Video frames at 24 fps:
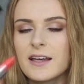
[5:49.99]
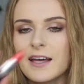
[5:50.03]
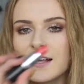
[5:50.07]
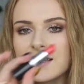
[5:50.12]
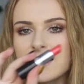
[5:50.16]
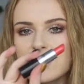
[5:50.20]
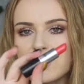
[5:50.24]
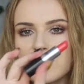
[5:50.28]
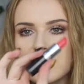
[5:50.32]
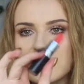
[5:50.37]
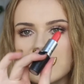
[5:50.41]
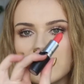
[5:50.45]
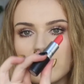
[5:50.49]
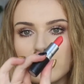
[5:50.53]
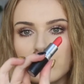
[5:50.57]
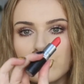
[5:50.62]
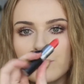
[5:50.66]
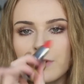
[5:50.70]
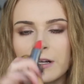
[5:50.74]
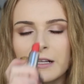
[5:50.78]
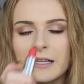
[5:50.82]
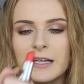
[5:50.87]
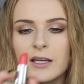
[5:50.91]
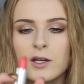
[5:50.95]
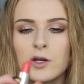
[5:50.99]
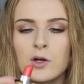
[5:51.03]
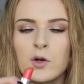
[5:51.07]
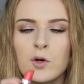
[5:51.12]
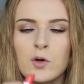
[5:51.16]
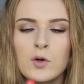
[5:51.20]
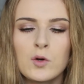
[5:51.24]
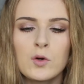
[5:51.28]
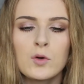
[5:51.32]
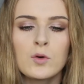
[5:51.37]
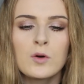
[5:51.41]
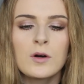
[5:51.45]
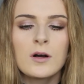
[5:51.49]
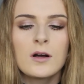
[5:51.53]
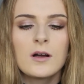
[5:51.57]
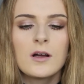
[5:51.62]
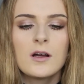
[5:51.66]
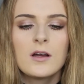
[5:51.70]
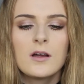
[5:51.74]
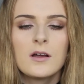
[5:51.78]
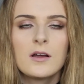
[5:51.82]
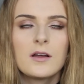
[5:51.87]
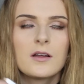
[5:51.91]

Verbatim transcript: It's just a really cool,